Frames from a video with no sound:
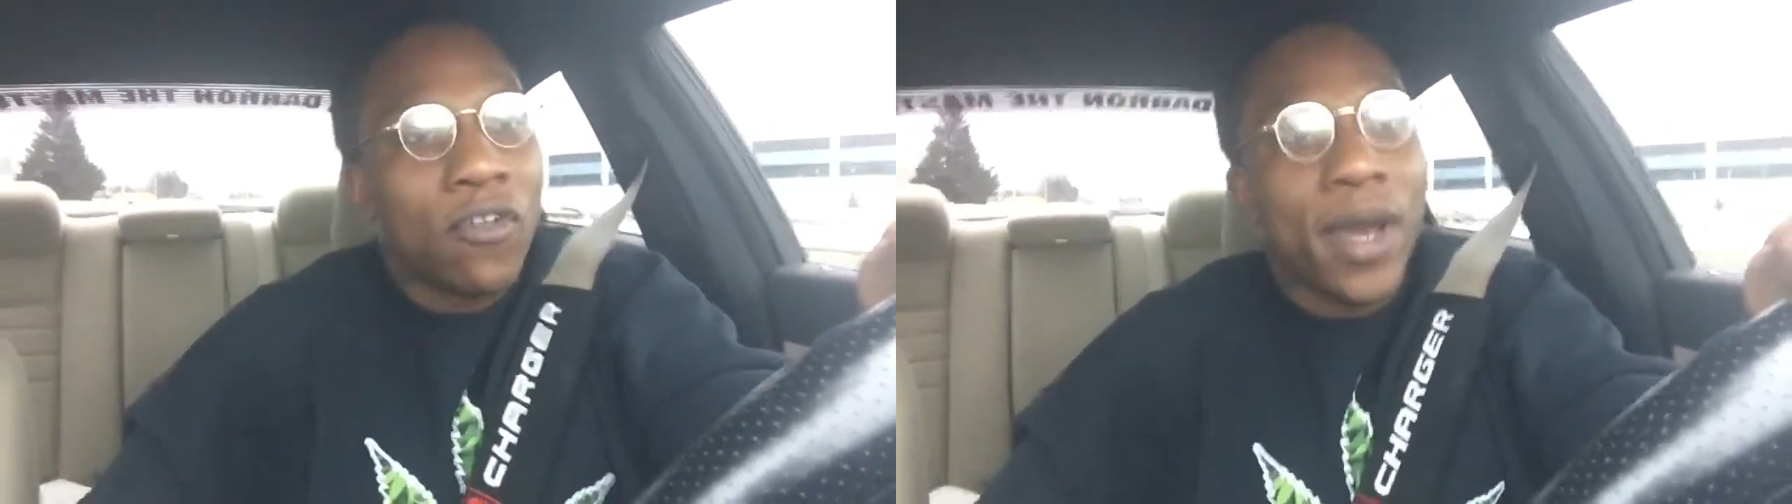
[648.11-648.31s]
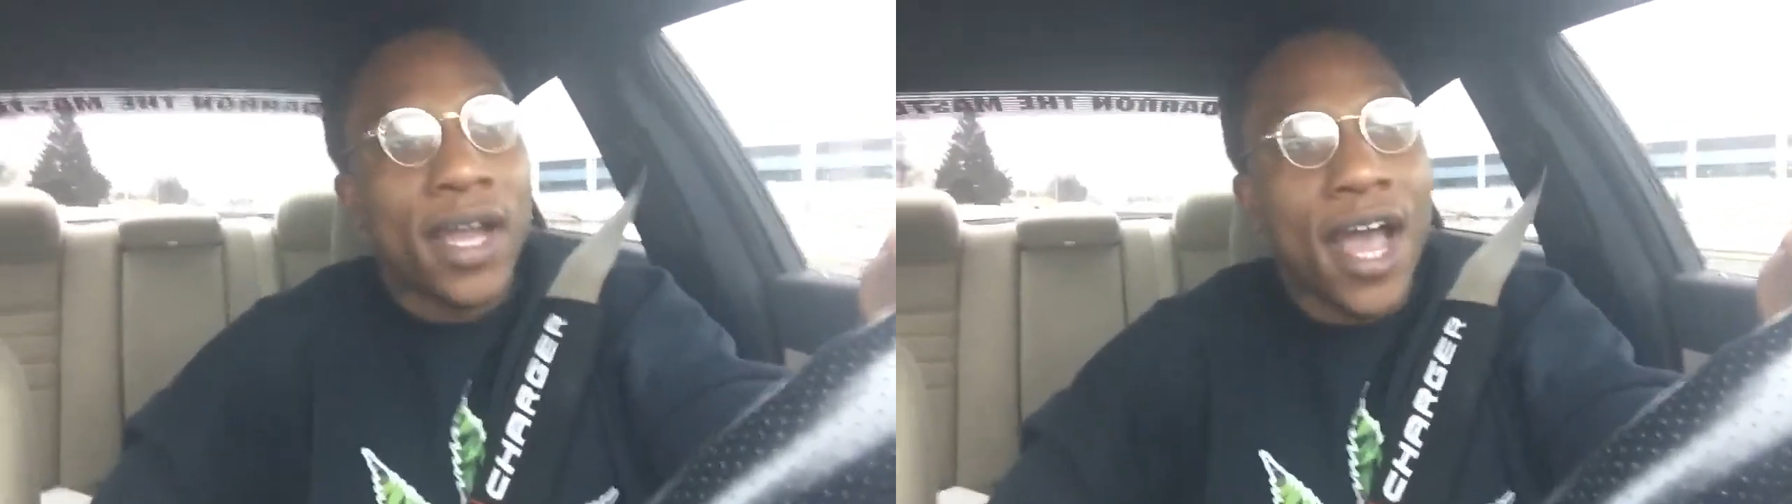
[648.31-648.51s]
the
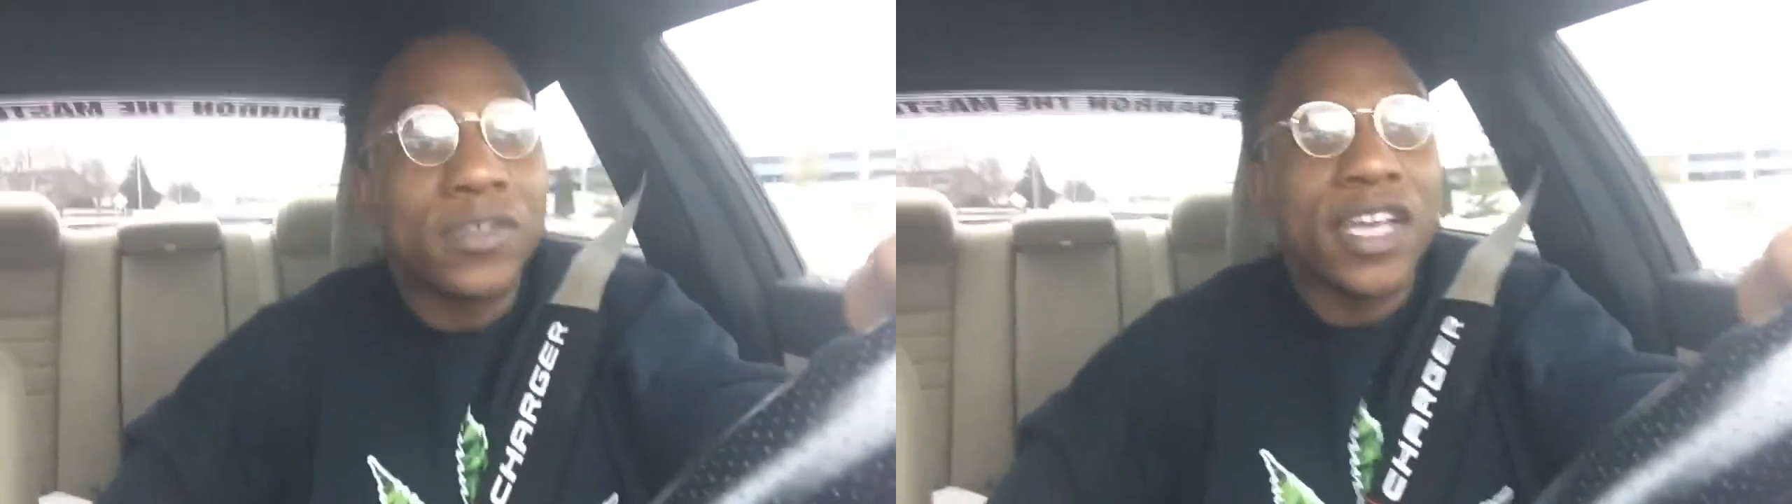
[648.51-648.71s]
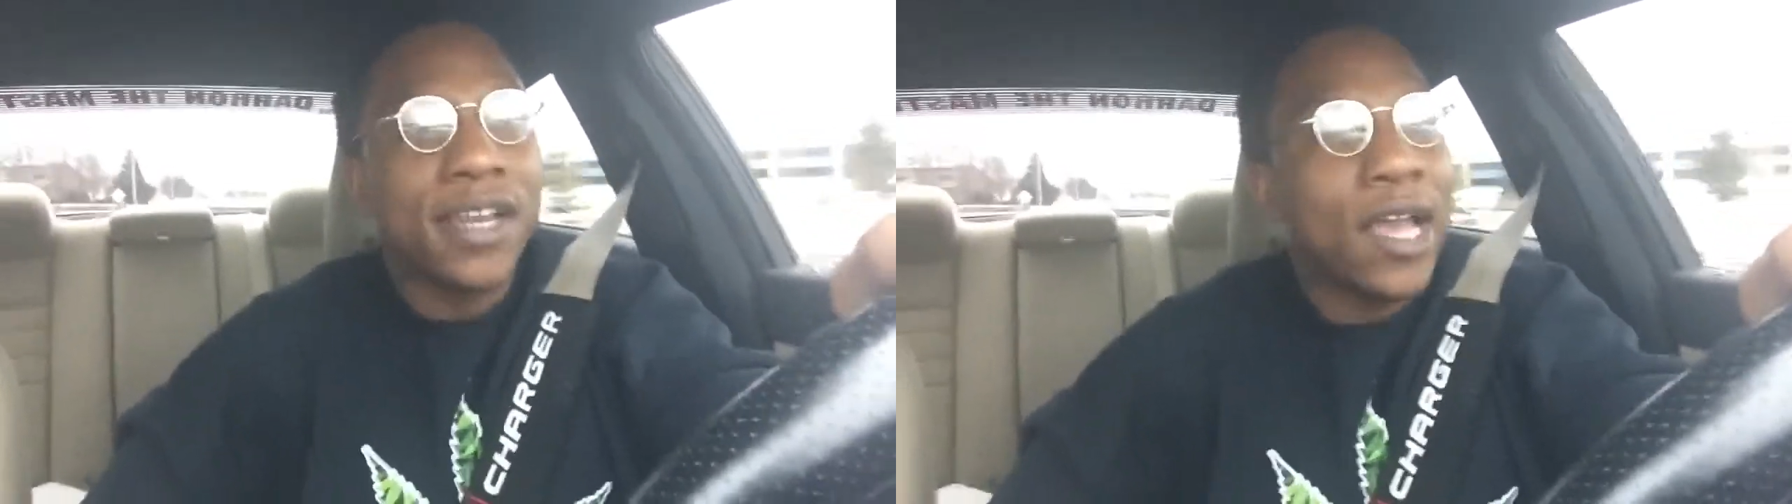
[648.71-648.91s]
cops
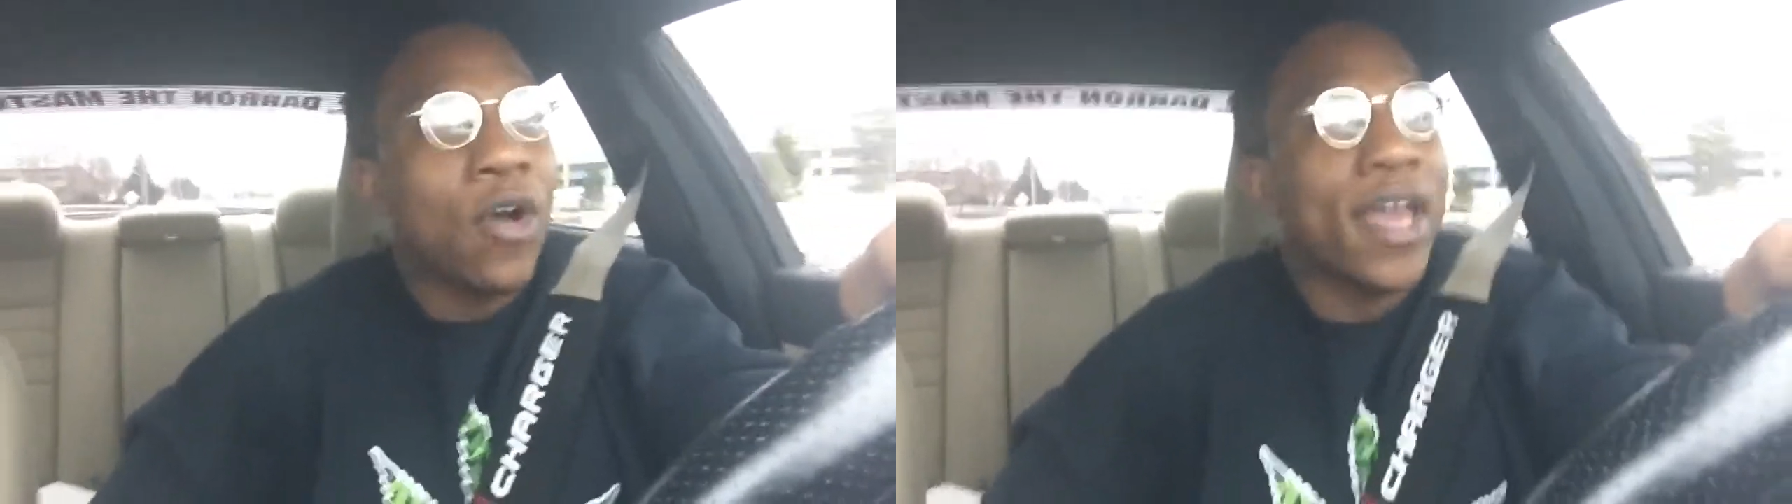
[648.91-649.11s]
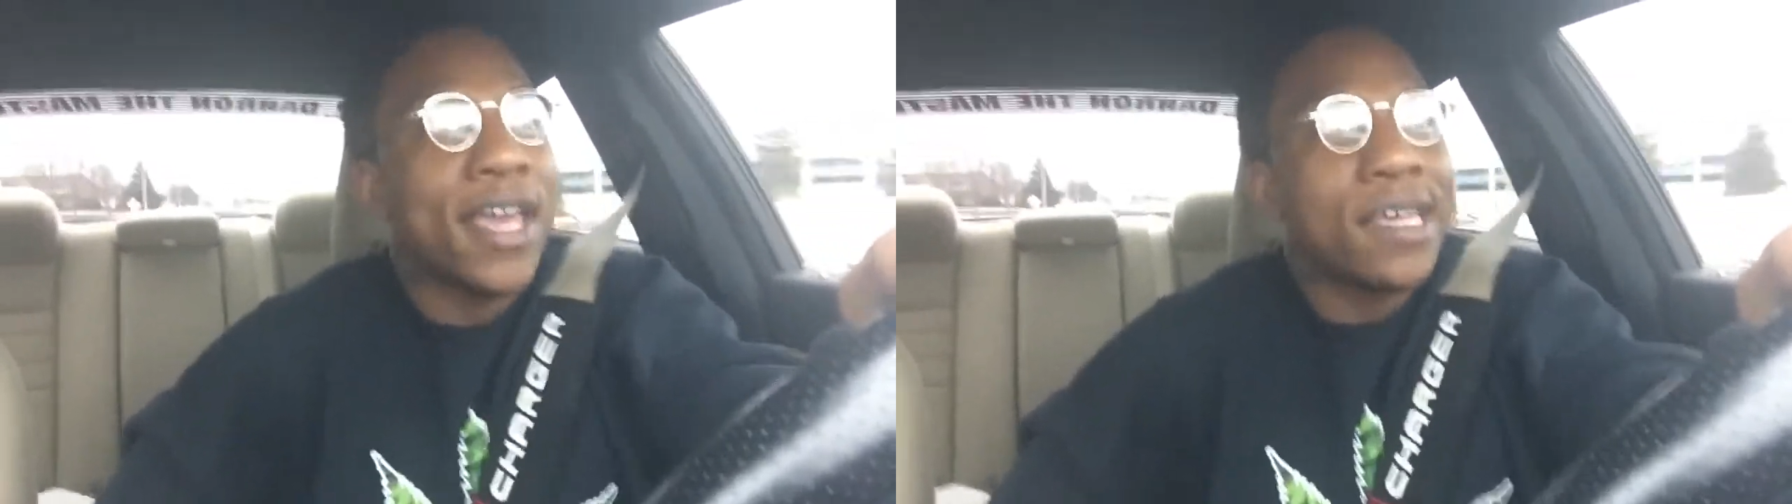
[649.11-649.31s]
and they on
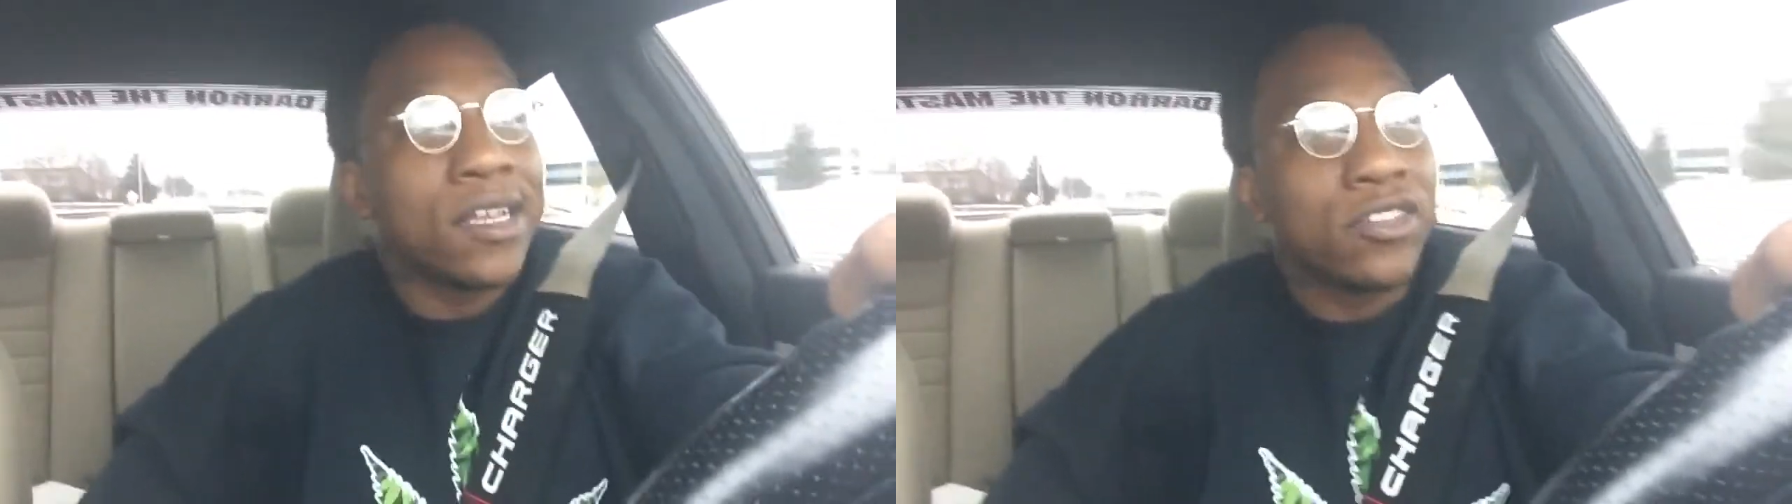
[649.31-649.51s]
edge.